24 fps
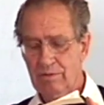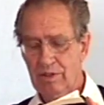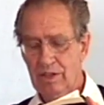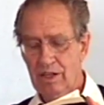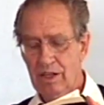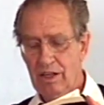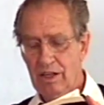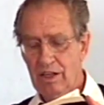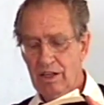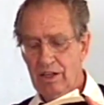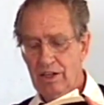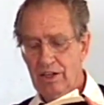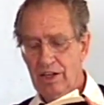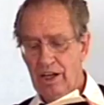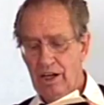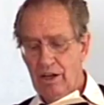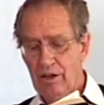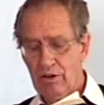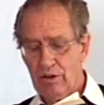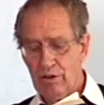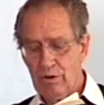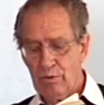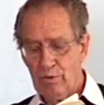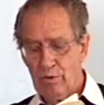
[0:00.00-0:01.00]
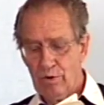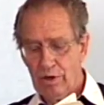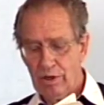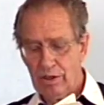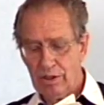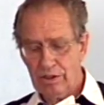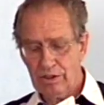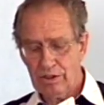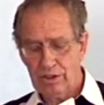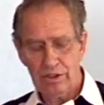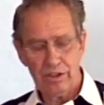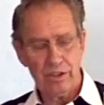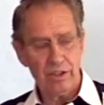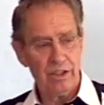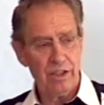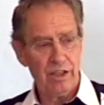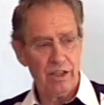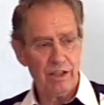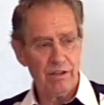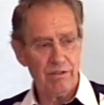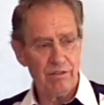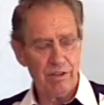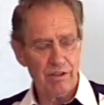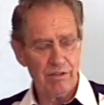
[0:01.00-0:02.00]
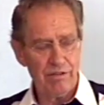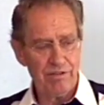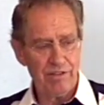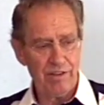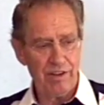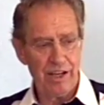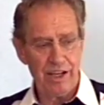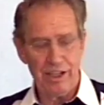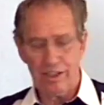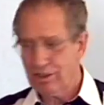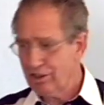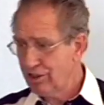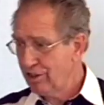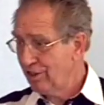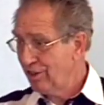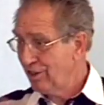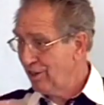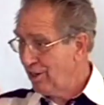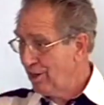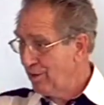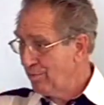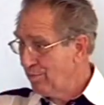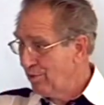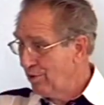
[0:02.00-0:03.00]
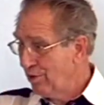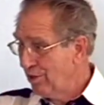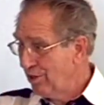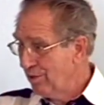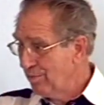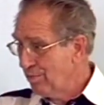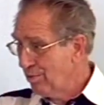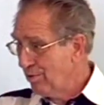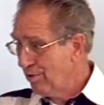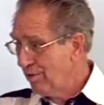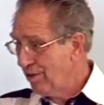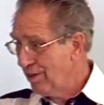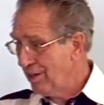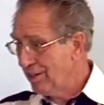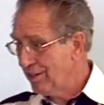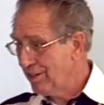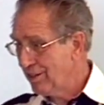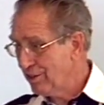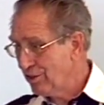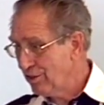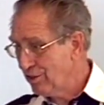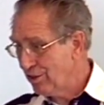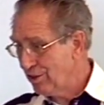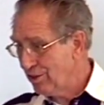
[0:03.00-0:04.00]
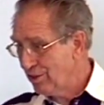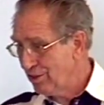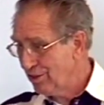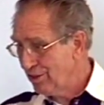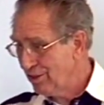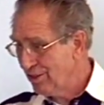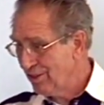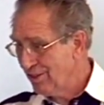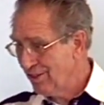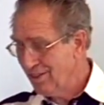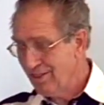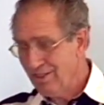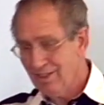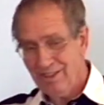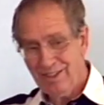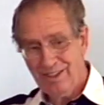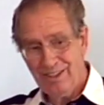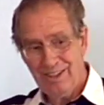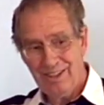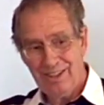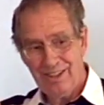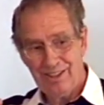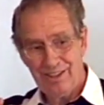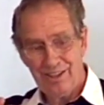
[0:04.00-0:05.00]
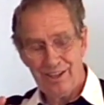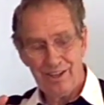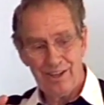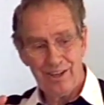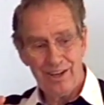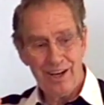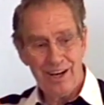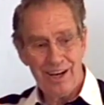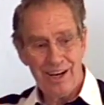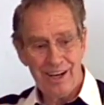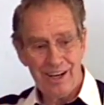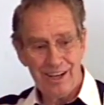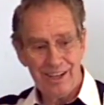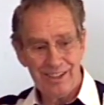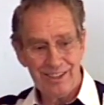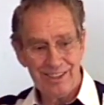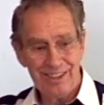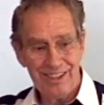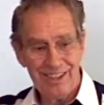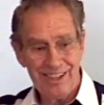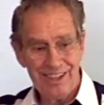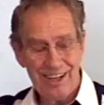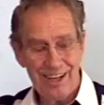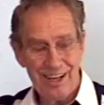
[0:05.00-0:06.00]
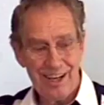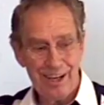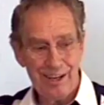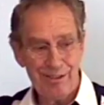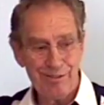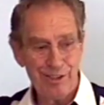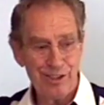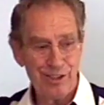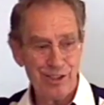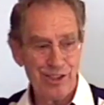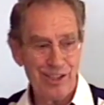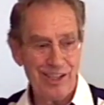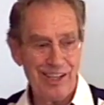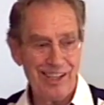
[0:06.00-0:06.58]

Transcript: Now the works of the flesh, and then I put in parentheses, the non-evangelical.